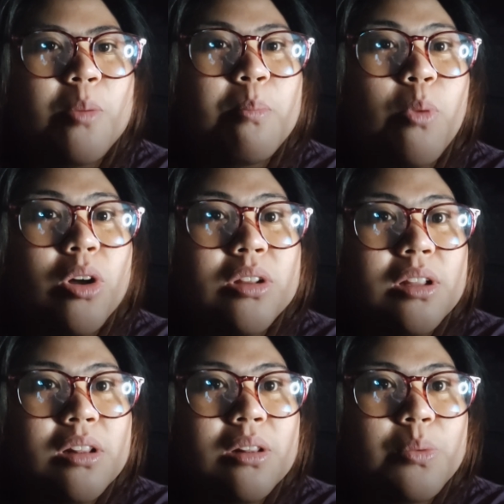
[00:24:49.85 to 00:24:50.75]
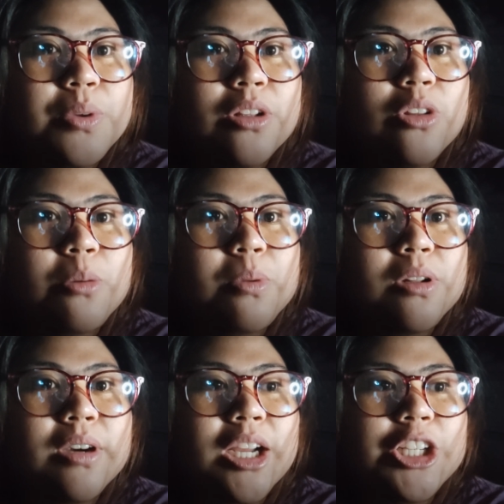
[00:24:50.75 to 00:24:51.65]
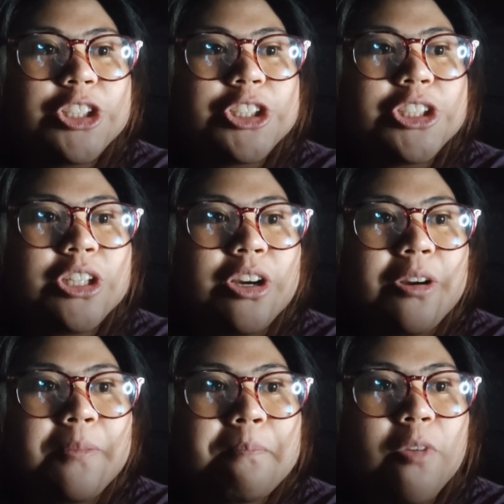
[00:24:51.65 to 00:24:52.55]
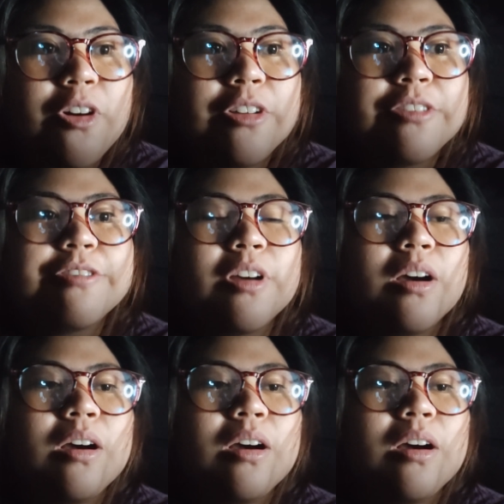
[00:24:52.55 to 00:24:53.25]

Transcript: model with a double range of